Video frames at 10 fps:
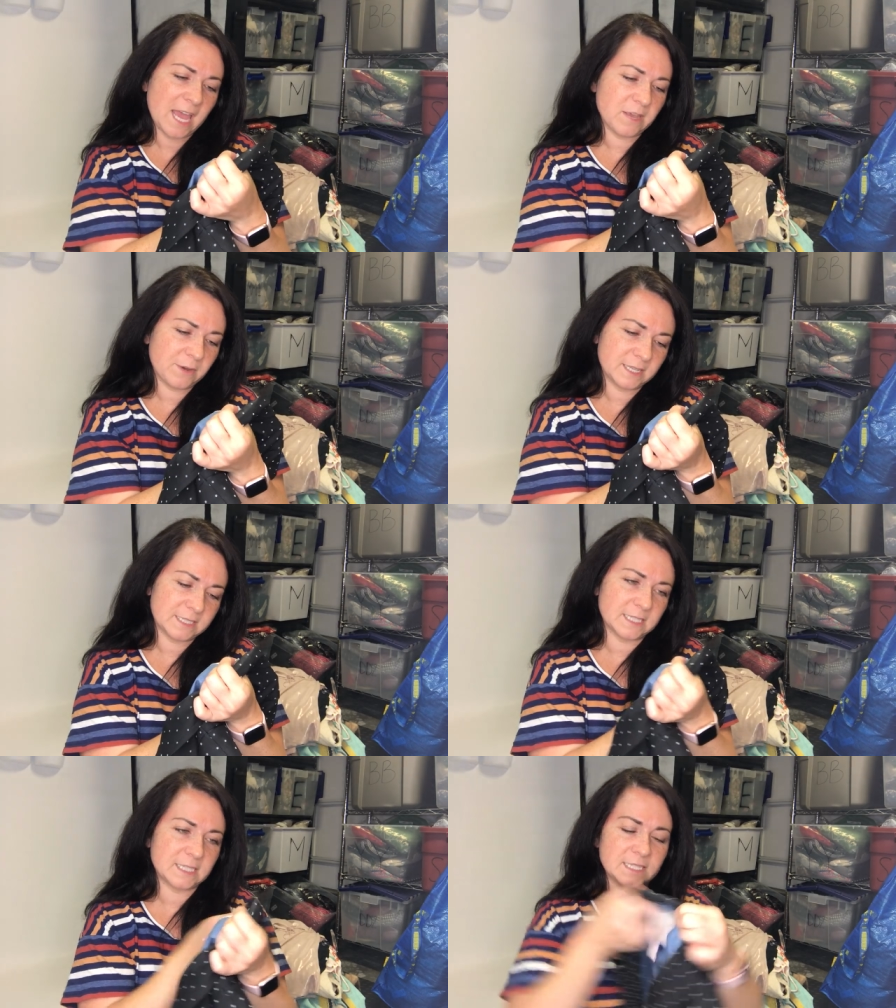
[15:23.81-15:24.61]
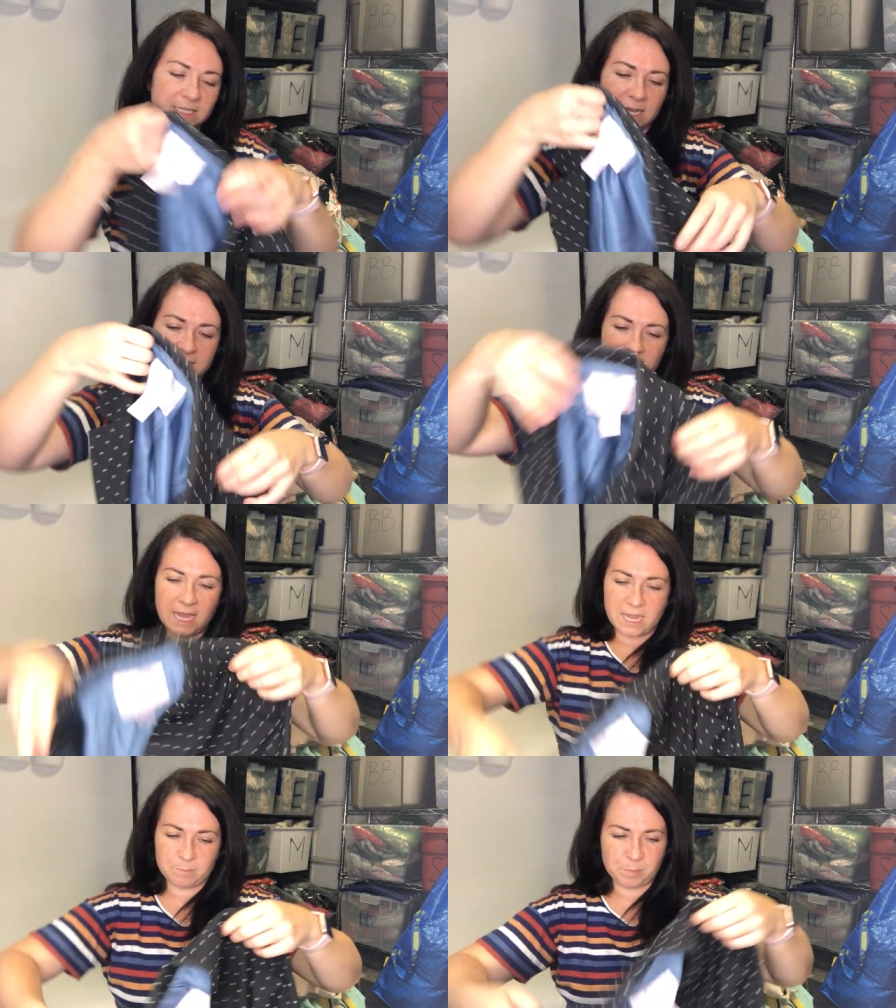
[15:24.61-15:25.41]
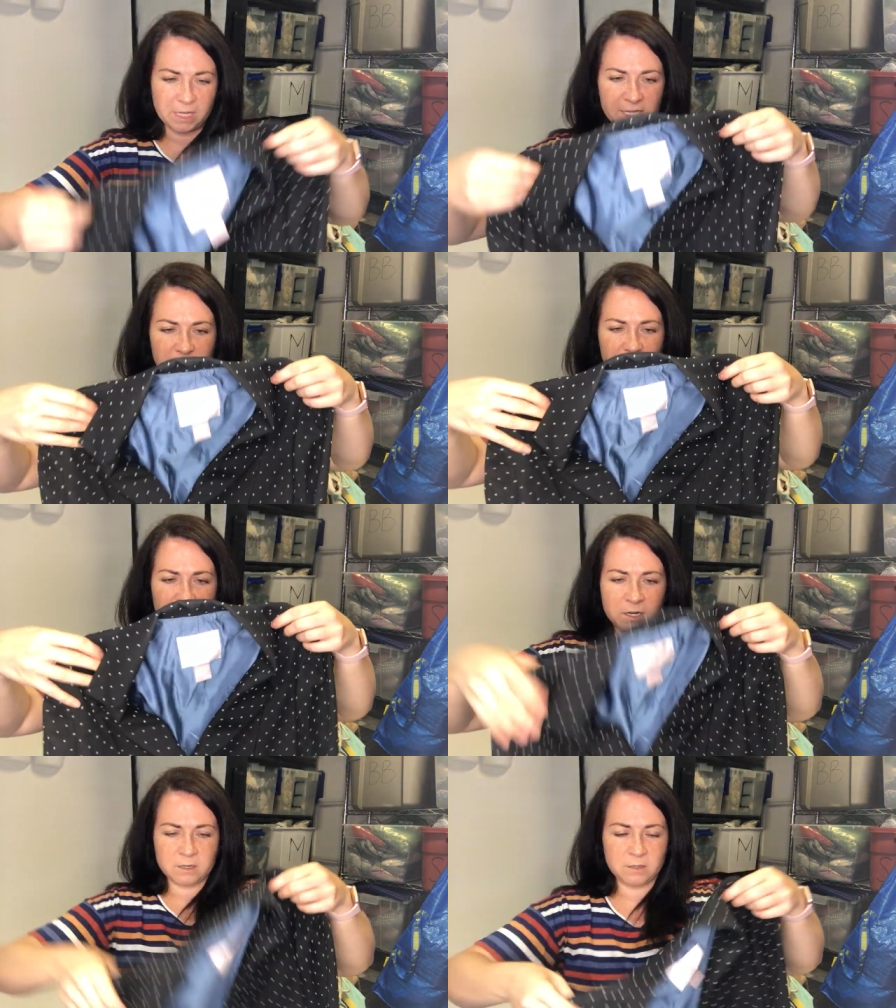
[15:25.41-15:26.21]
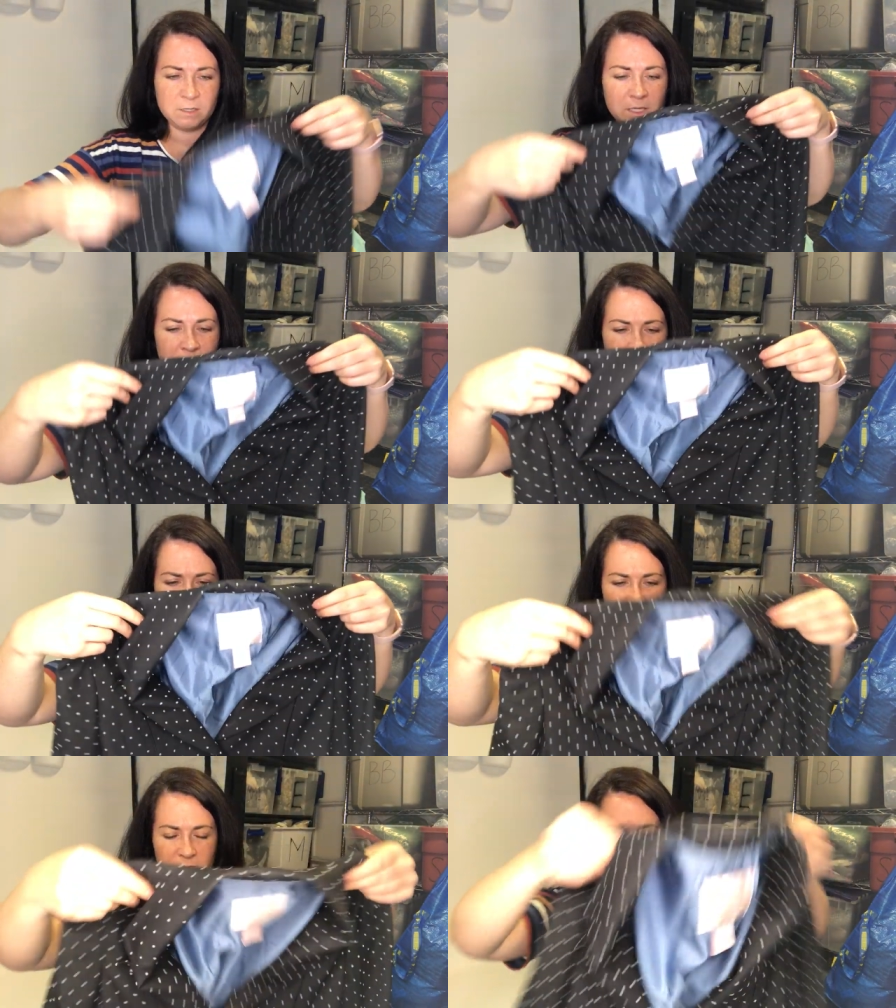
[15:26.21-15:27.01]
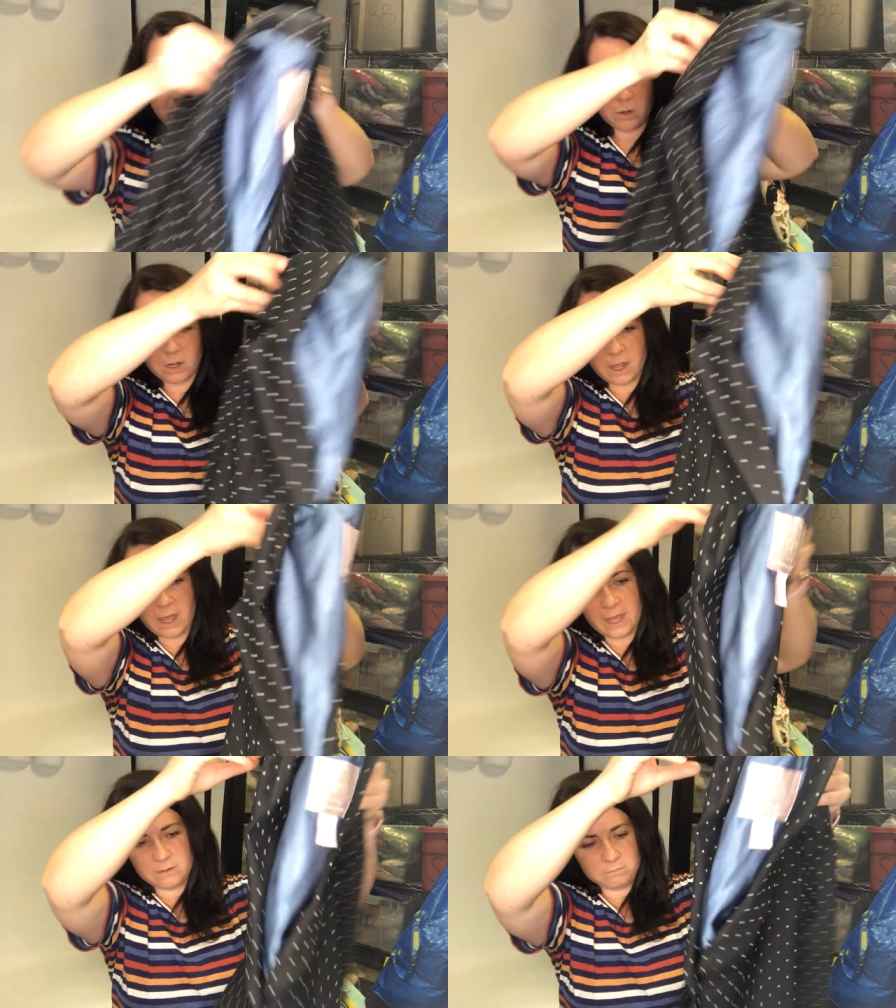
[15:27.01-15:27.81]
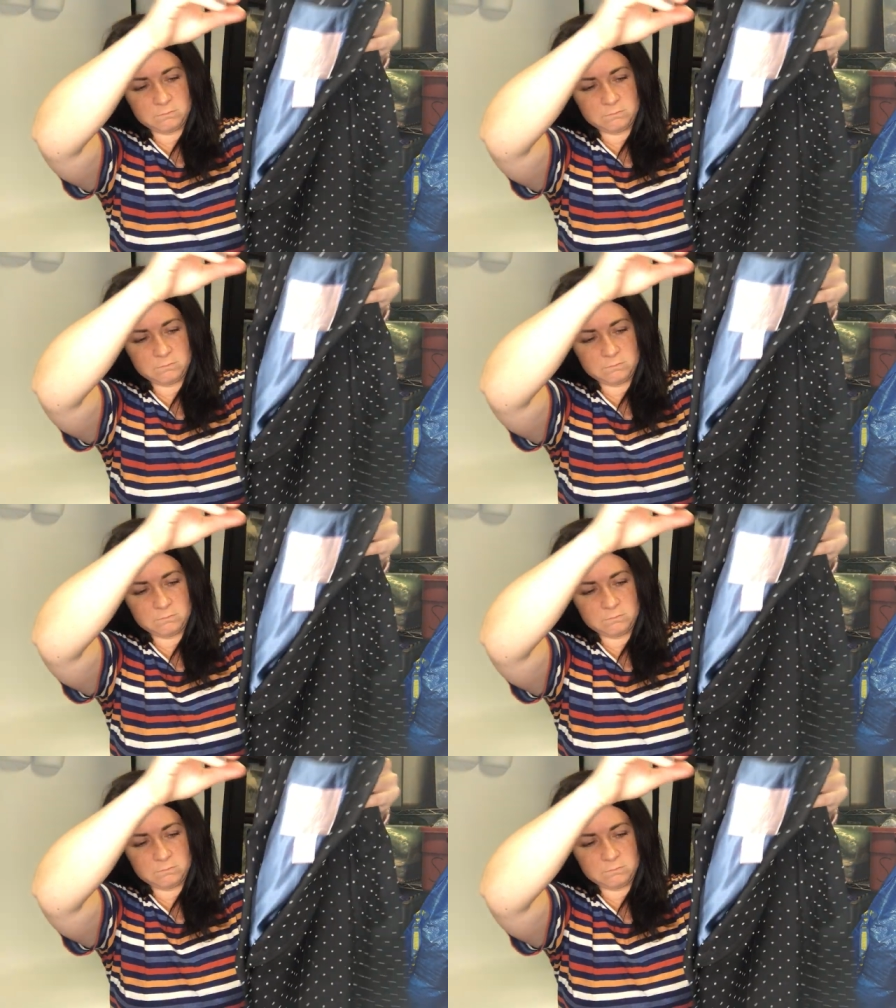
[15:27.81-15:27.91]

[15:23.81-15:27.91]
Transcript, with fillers: Anyways, this is a size eight blazer, polka dot,